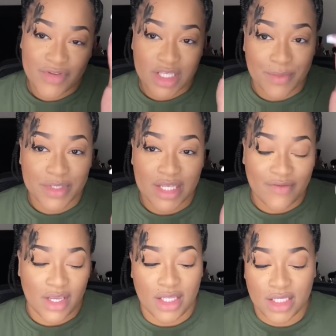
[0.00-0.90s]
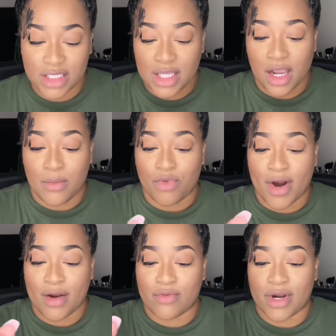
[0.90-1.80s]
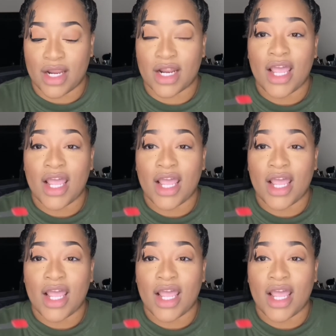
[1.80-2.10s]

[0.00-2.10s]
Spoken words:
It's number 7, and this is like a bright red.